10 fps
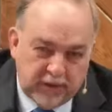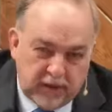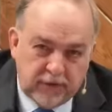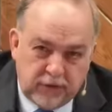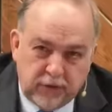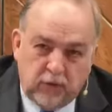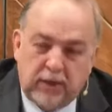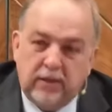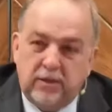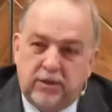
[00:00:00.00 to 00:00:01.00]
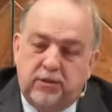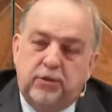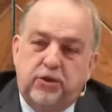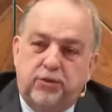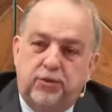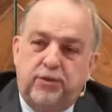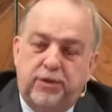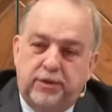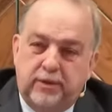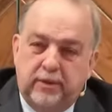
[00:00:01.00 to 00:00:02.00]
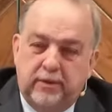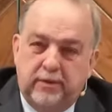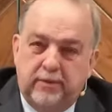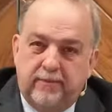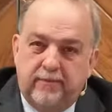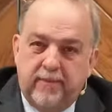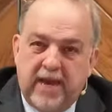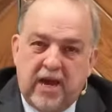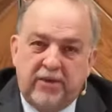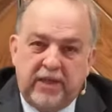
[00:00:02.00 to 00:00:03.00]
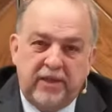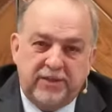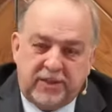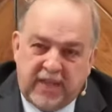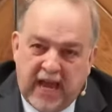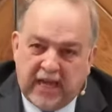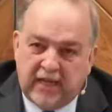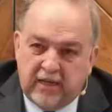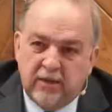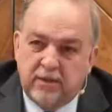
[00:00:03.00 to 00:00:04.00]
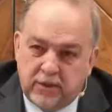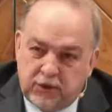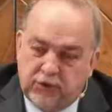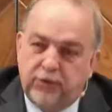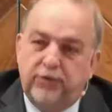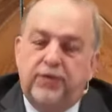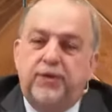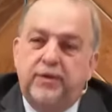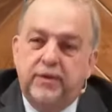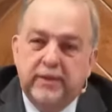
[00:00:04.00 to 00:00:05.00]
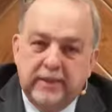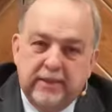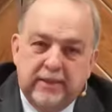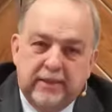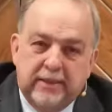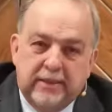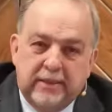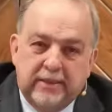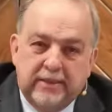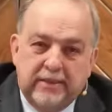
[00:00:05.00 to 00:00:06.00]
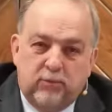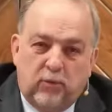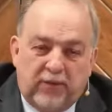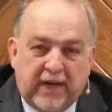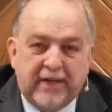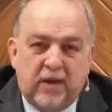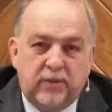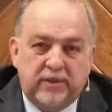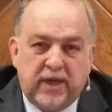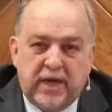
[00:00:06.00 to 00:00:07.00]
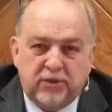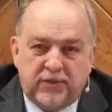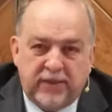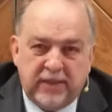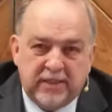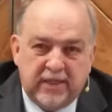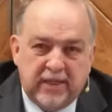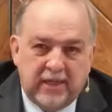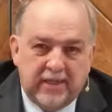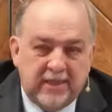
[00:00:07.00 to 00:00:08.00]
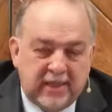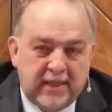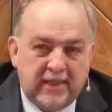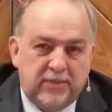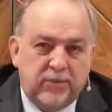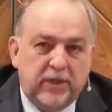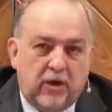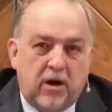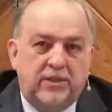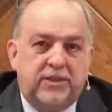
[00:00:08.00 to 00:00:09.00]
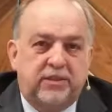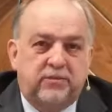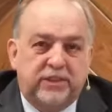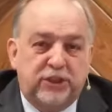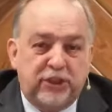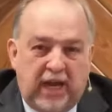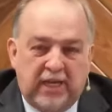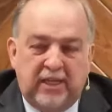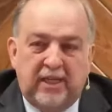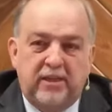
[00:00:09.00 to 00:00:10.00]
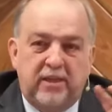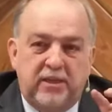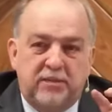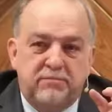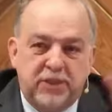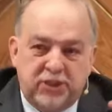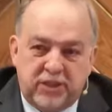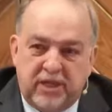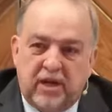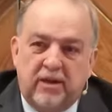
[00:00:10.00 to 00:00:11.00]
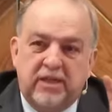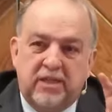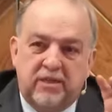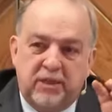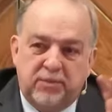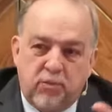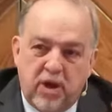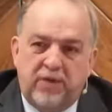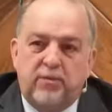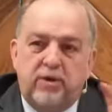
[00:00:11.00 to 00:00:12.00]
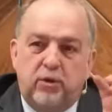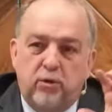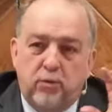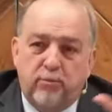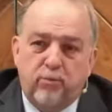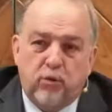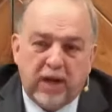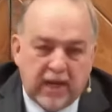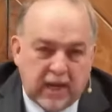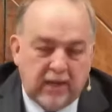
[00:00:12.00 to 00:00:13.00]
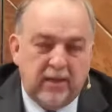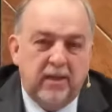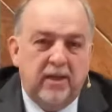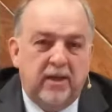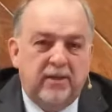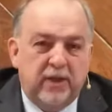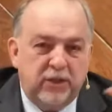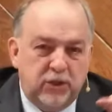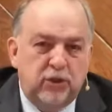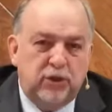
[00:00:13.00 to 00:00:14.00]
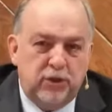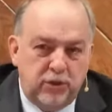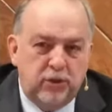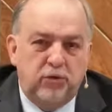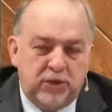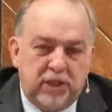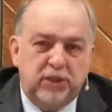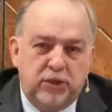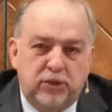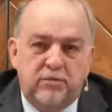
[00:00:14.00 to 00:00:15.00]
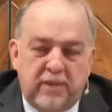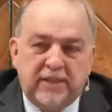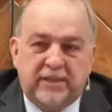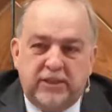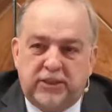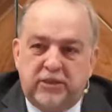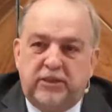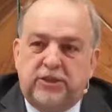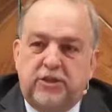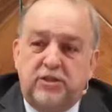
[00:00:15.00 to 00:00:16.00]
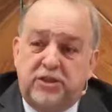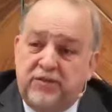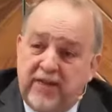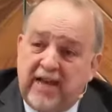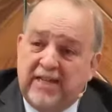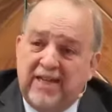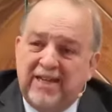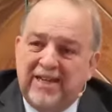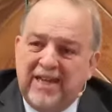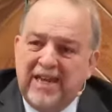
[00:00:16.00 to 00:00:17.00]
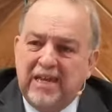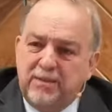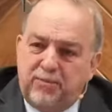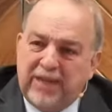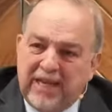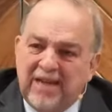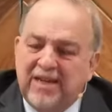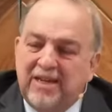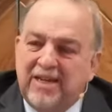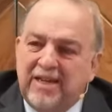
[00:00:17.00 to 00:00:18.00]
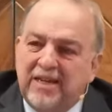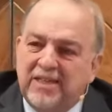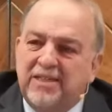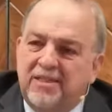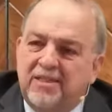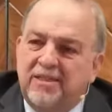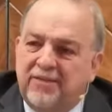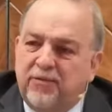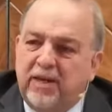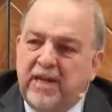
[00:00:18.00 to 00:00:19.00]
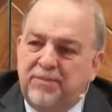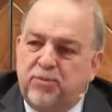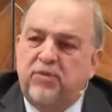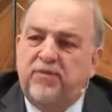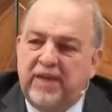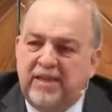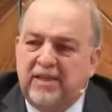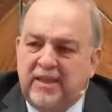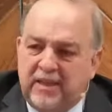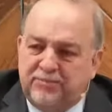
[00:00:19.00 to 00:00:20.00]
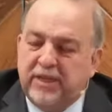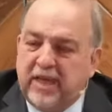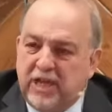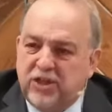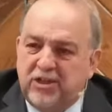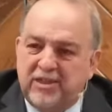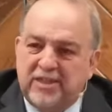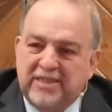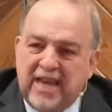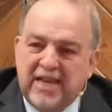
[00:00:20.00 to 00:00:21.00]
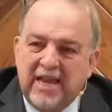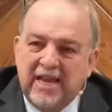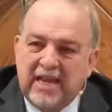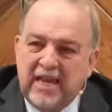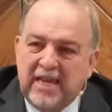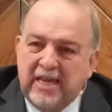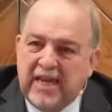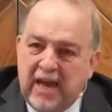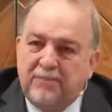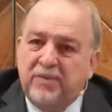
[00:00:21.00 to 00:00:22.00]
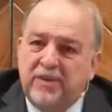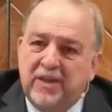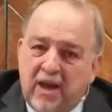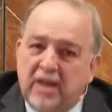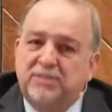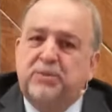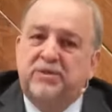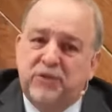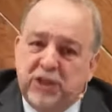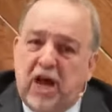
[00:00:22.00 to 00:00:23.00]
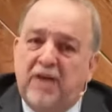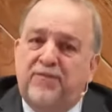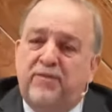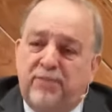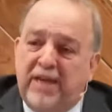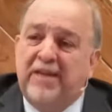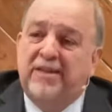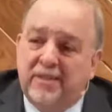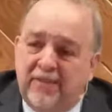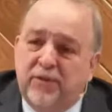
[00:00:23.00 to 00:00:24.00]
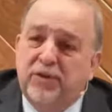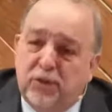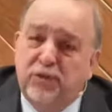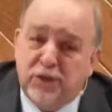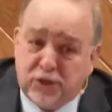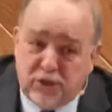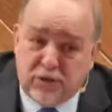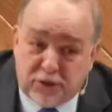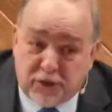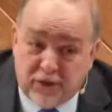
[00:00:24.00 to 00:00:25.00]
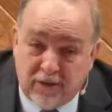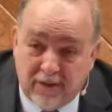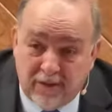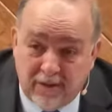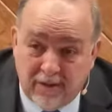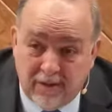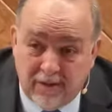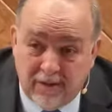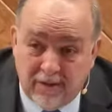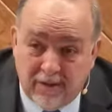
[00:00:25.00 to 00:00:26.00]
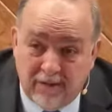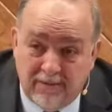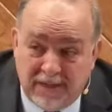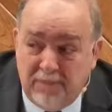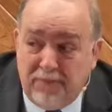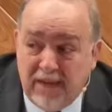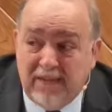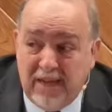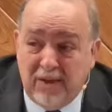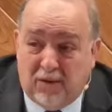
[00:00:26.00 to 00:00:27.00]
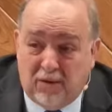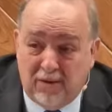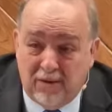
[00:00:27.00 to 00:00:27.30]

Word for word: is doing to the truth, how he is attacking the truth. We'll find out what Diotrephes did in regards to rejecting these missionaries and these brethren who were bringing this good news, this good message to the church. In fact, he impeded its delivery. He prevented the implication is, is that he kept the Gospel of John from being delivered to this church. That's a big deal.